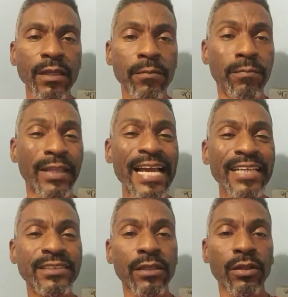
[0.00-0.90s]

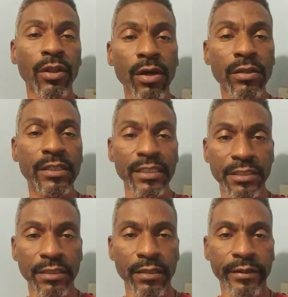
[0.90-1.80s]
Black's Law
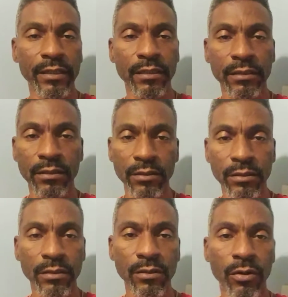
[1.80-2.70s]
Dictionary
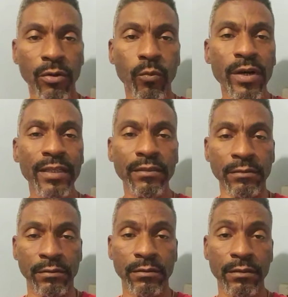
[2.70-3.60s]
on what
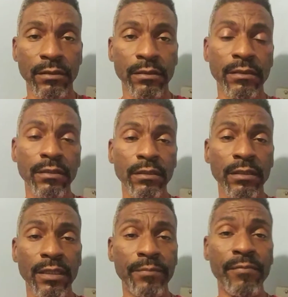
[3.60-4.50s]

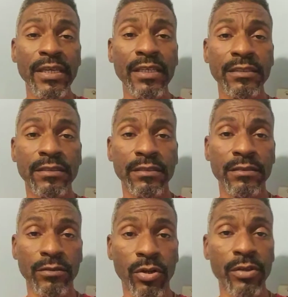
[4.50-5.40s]
it means
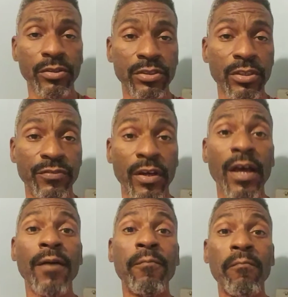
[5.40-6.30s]
to call yourself a
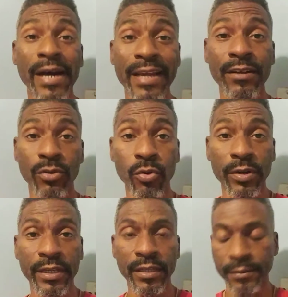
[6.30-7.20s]

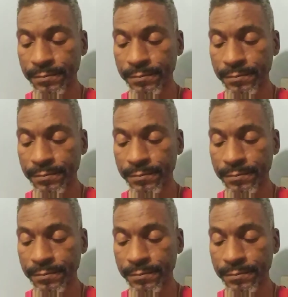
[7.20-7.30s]
minority.